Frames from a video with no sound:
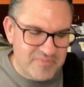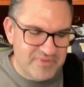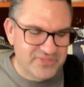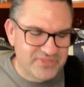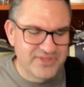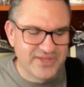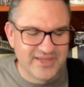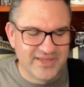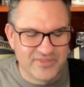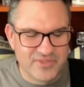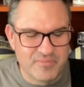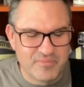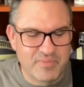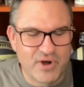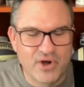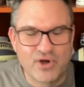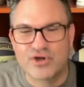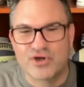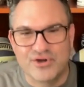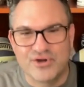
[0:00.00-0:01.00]
but the
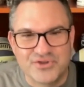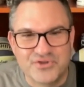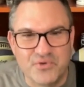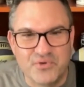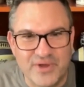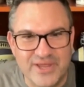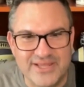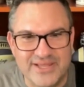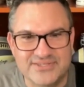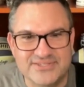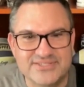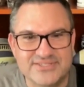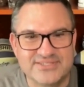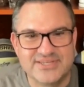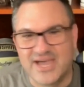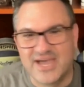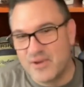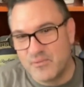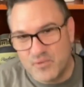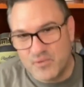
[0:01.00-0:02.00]
Parker
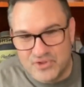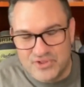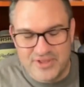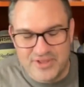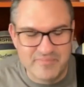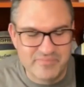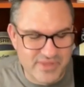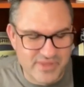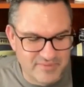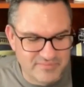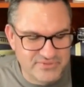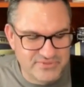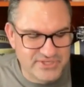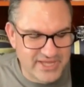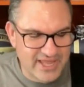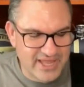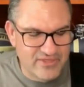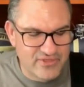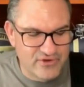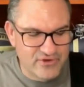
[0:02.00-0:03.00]
twins, I will lump them
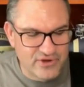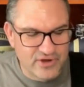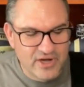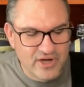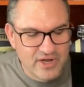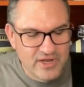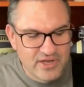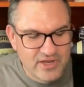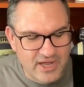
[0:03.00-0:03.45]
together.